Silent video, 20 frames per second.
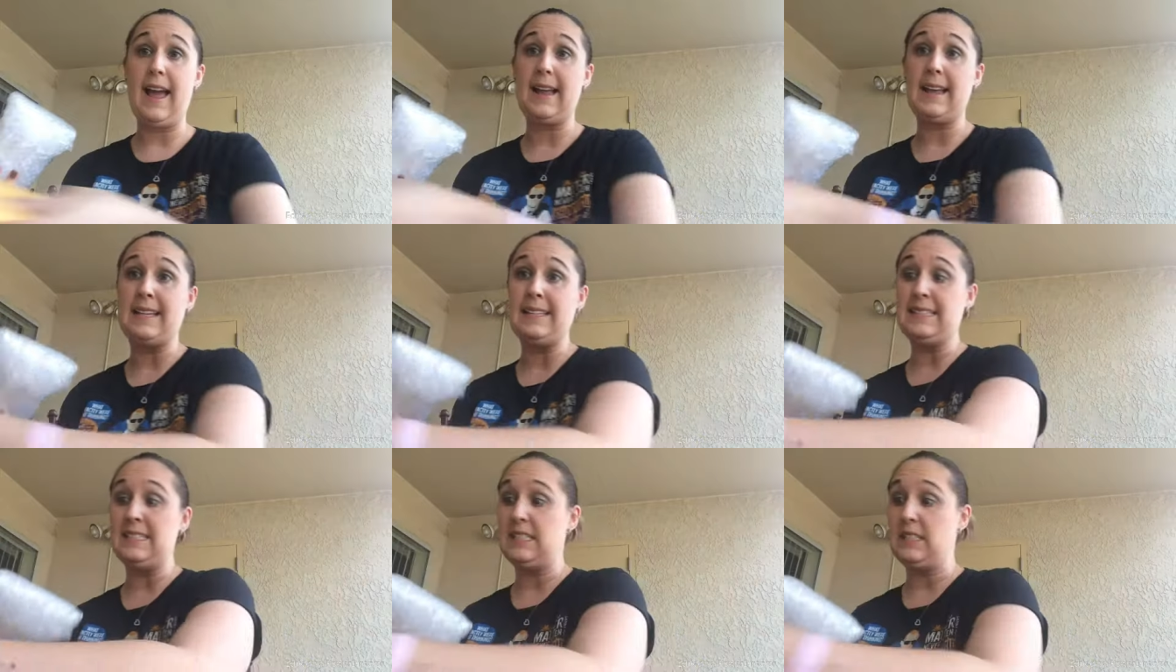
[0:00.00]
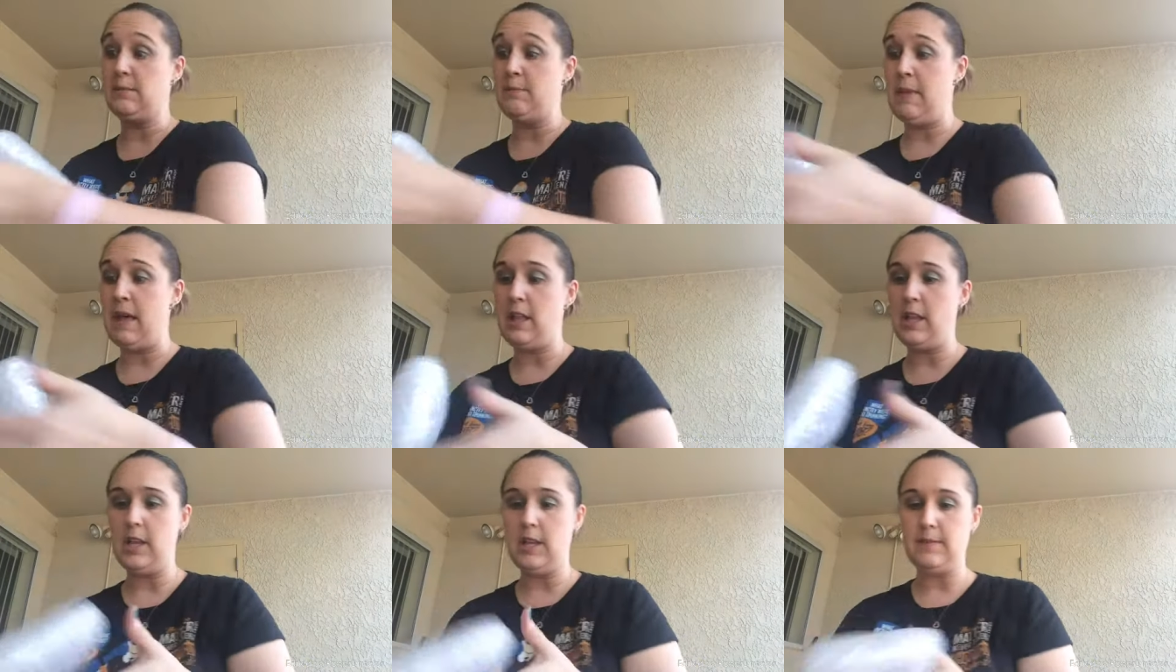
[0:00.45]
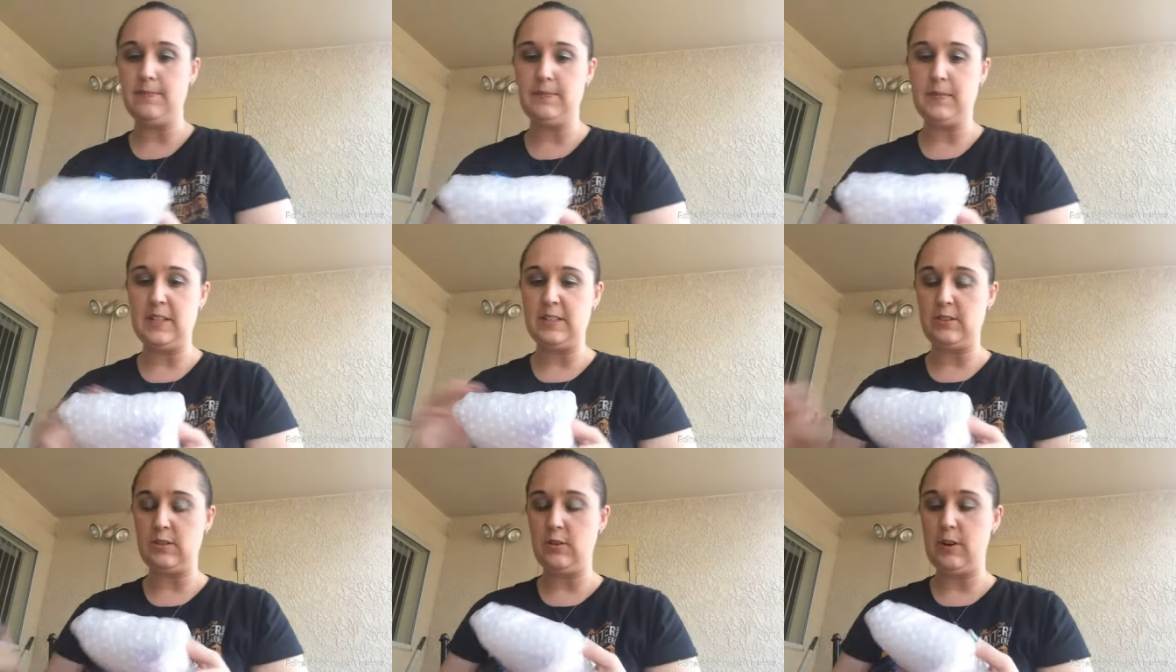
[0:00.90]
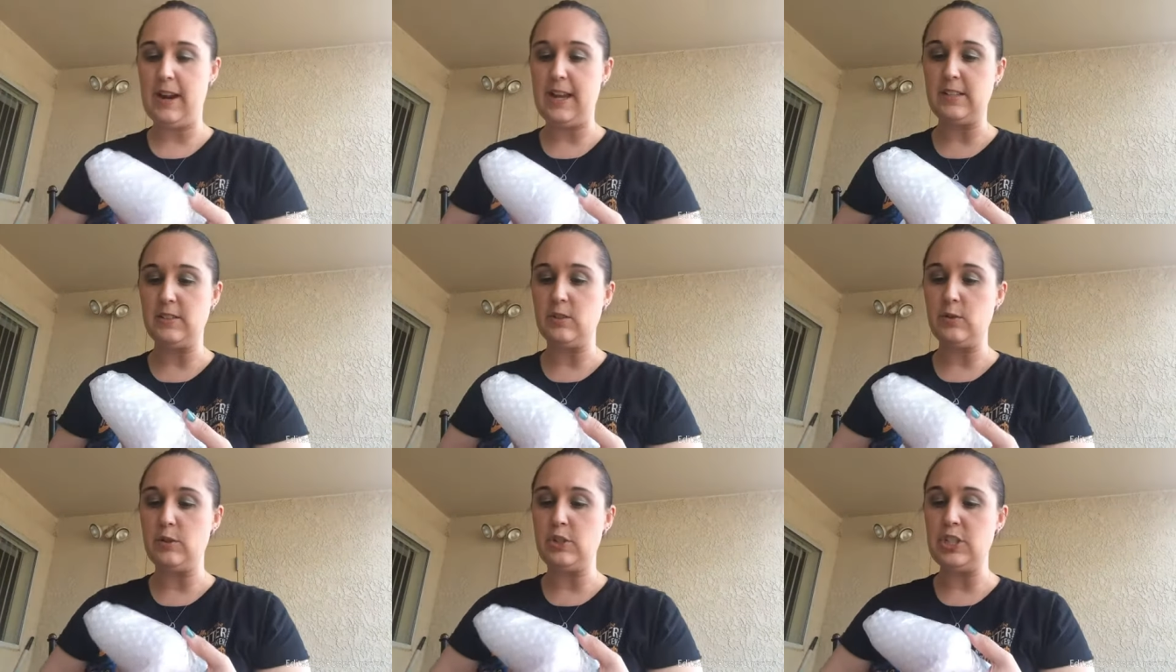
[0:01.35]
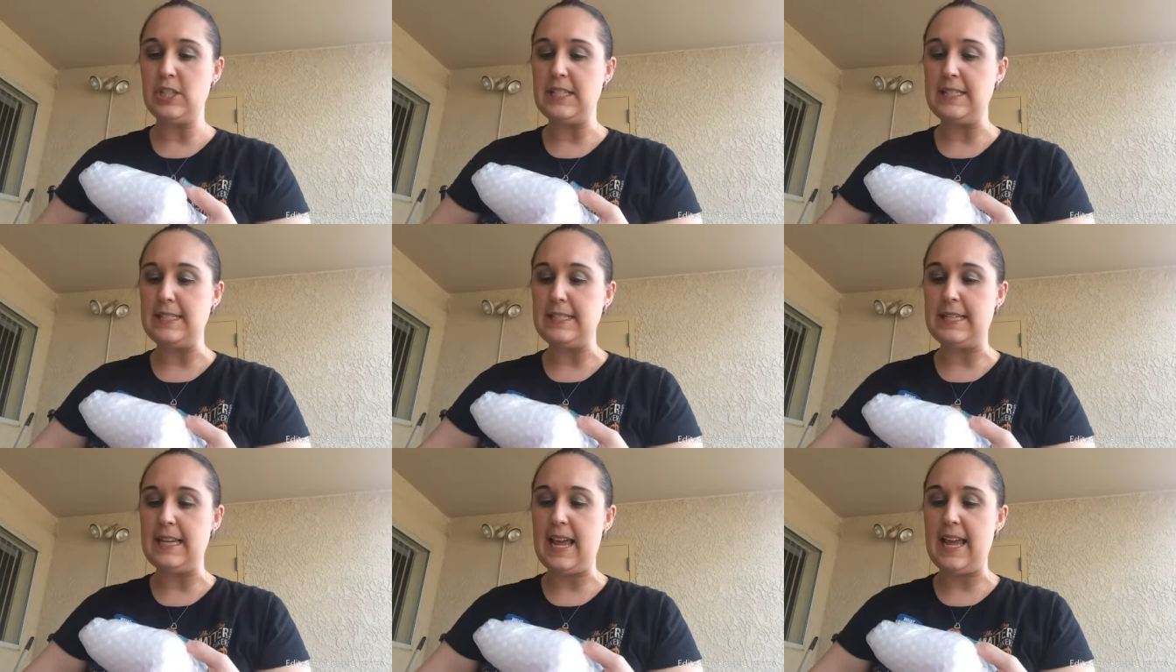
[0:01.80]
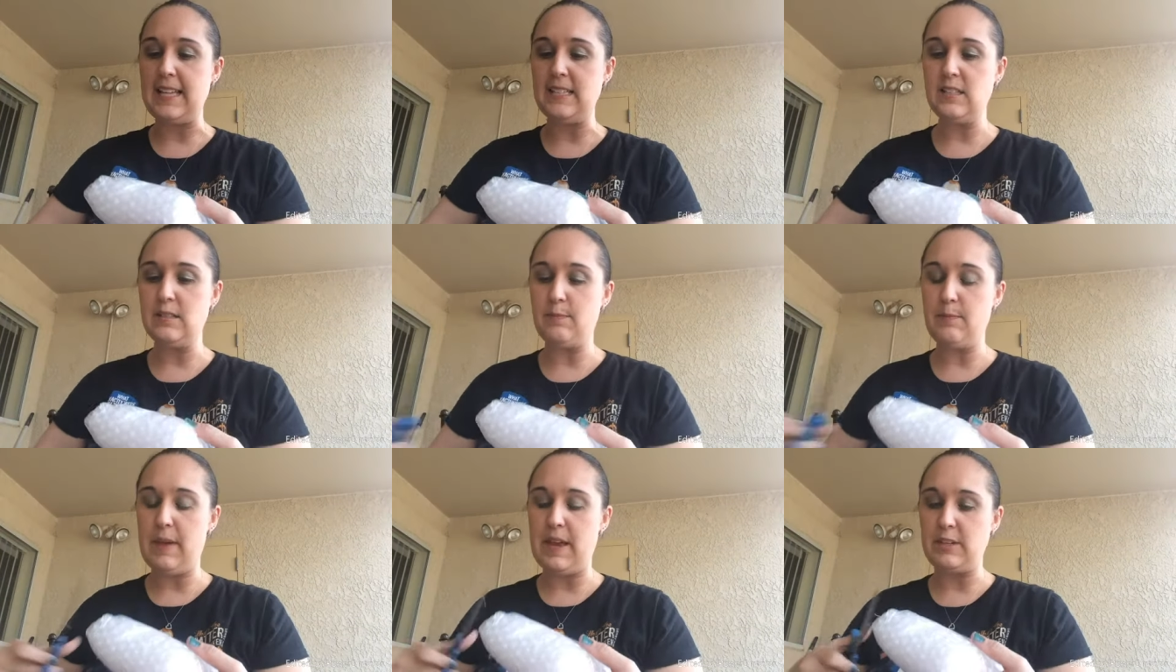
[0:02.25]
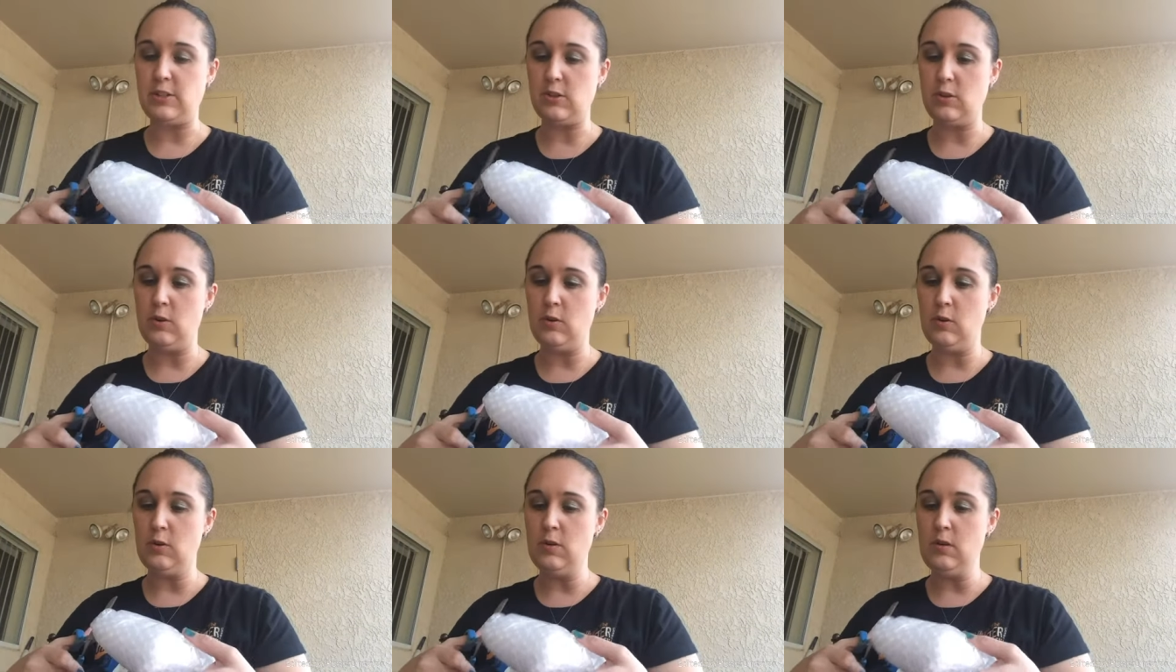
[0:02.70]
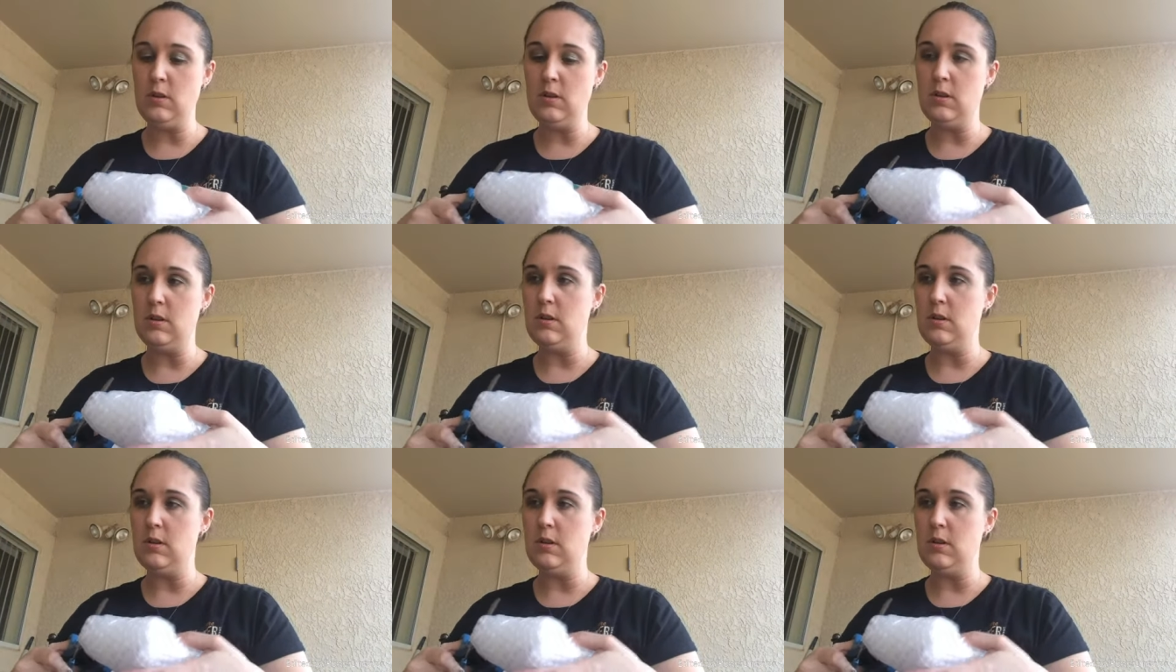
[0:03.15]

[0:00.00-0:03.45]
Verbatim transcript: I can smell it. That's great. So she did a special